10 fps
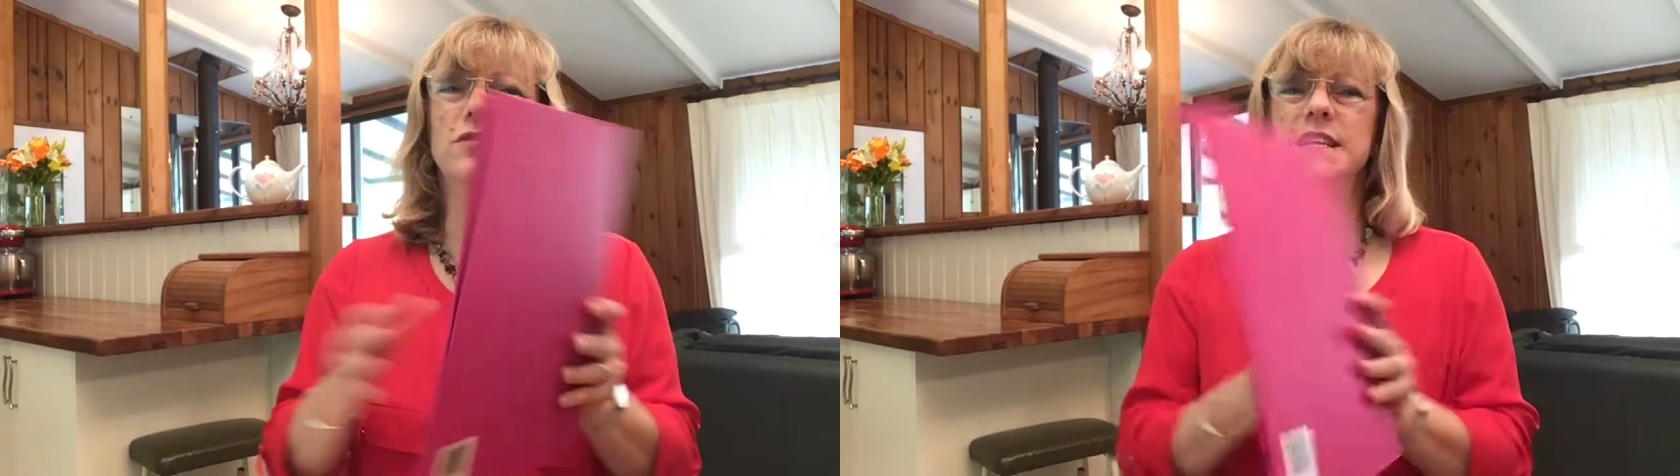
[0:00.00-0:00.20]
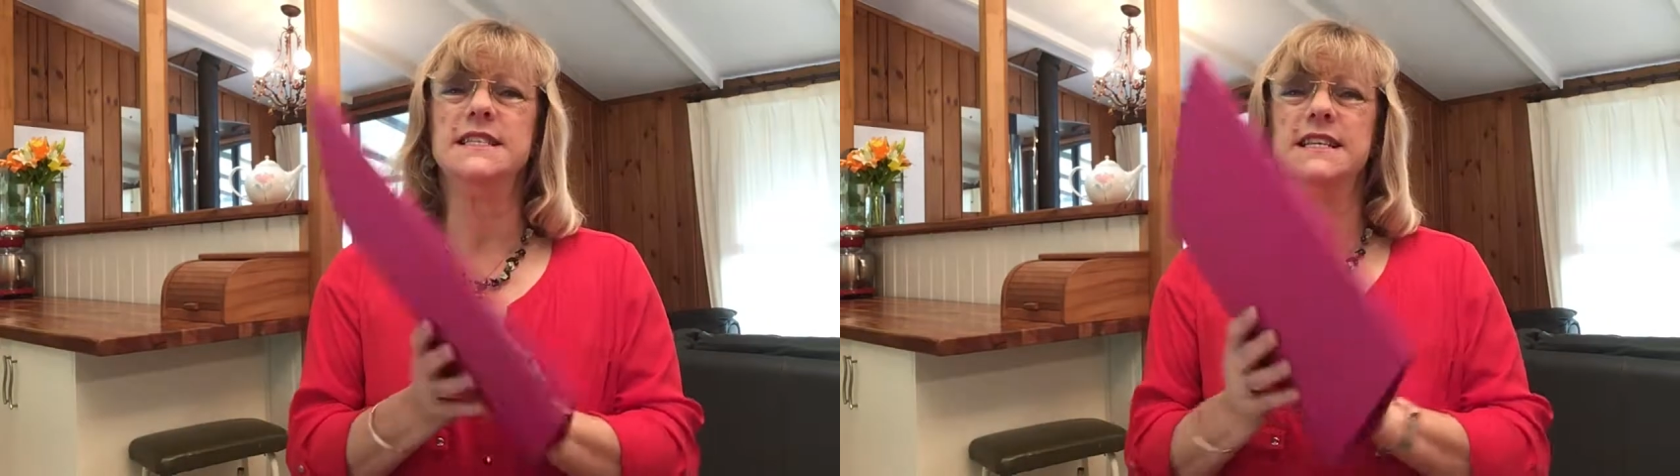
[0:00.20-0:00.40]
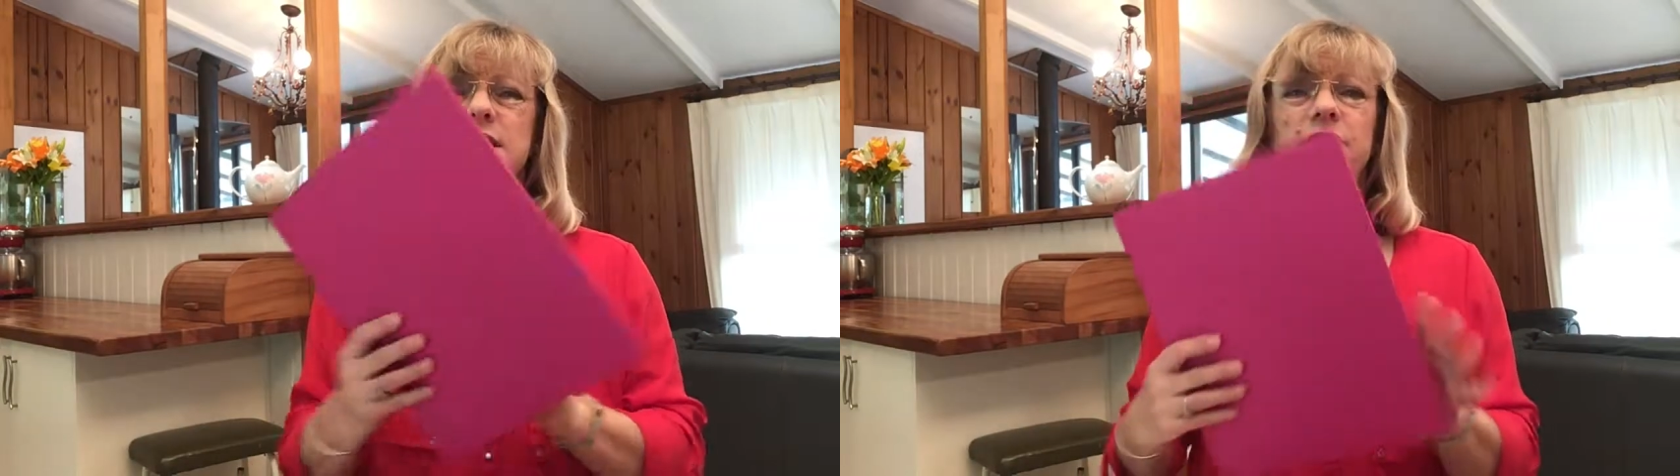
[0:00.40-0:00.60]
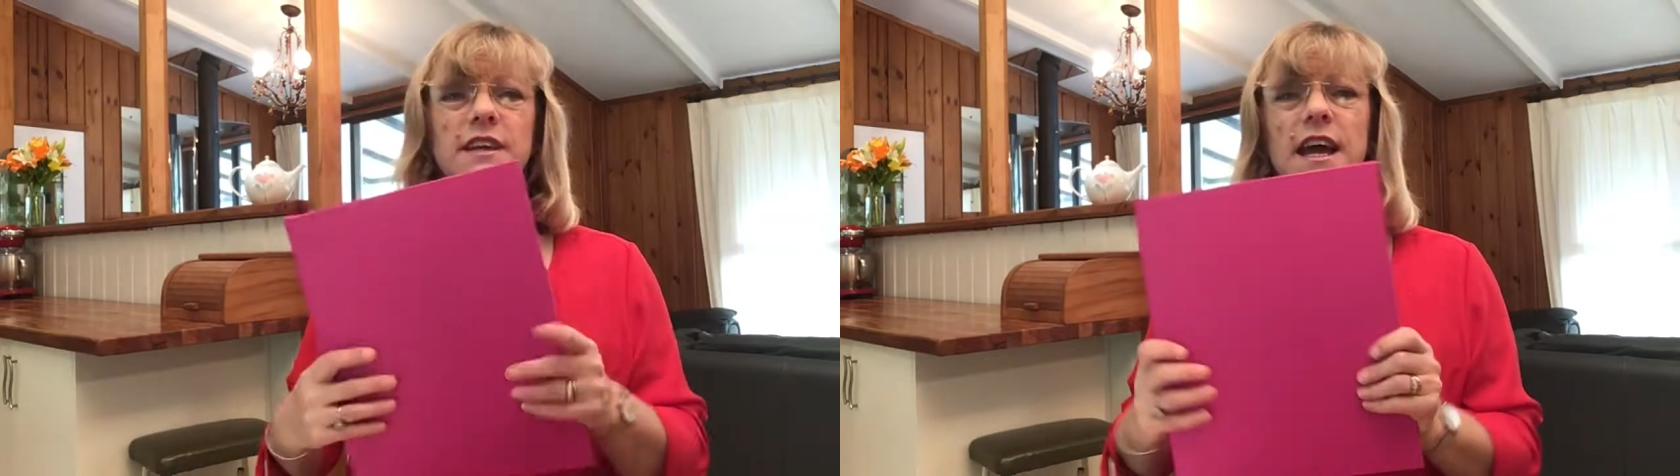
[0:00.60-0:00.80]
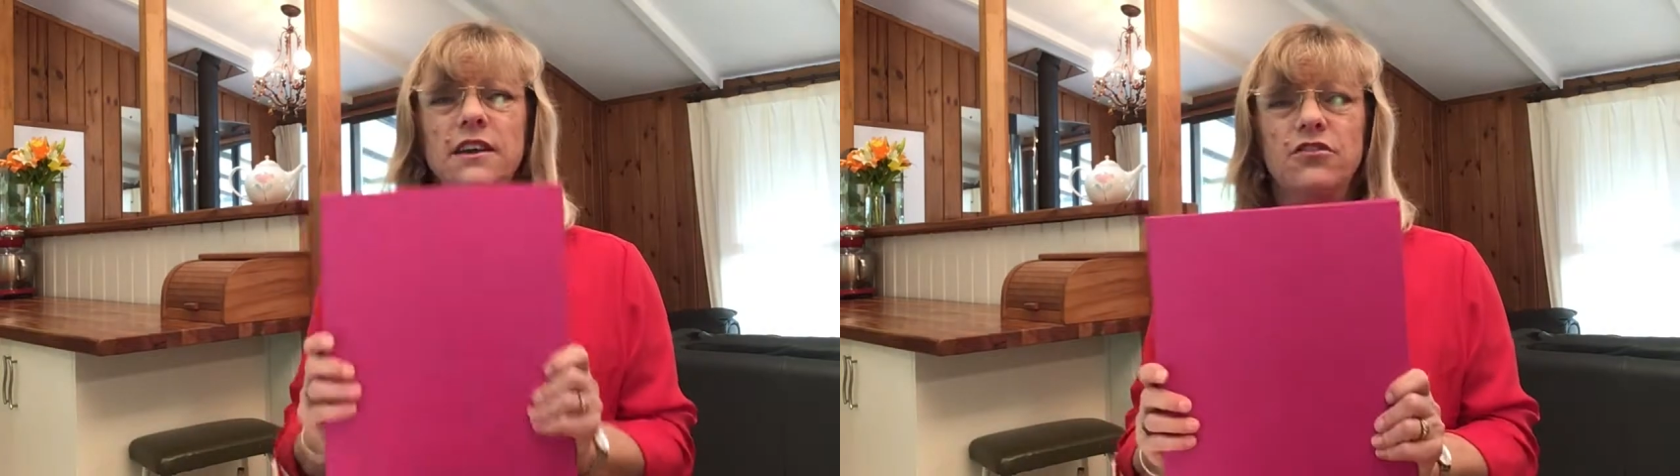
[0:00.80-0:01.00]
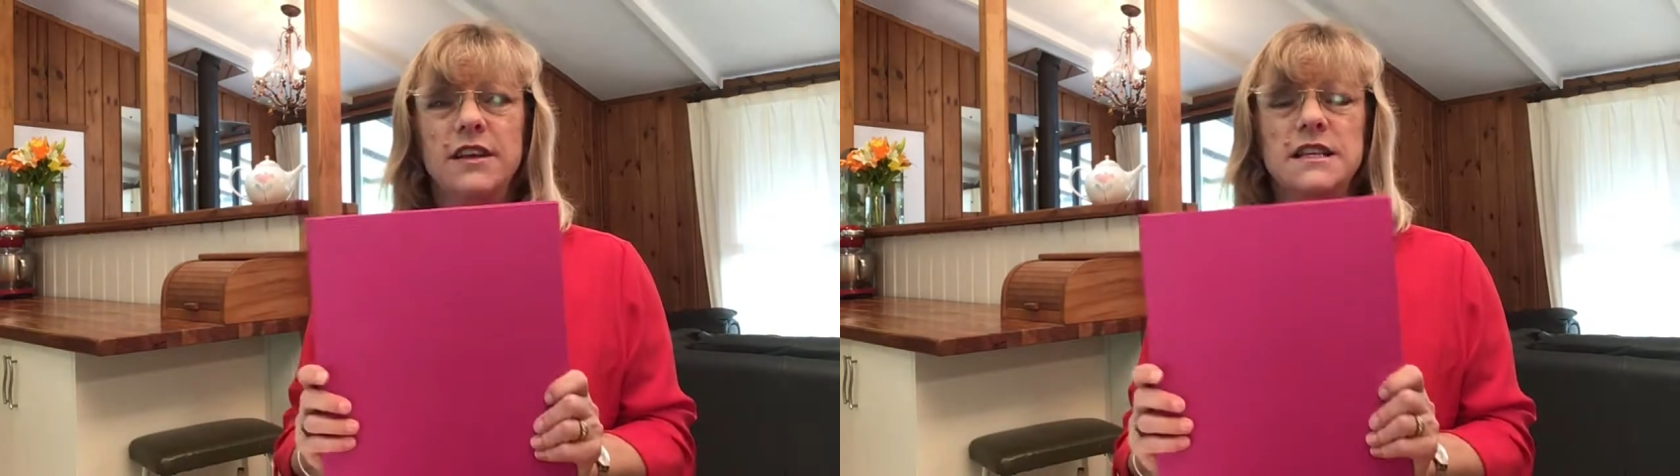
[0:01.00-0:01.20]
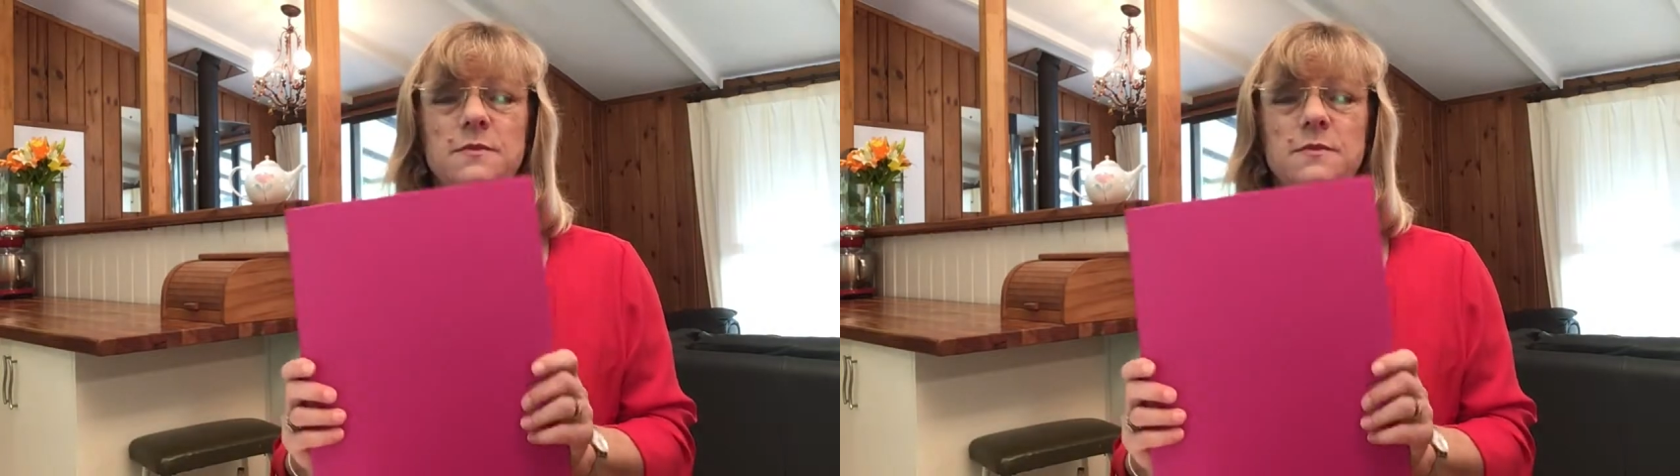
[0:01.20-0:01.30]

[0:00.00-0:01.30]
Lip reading: these in different countries,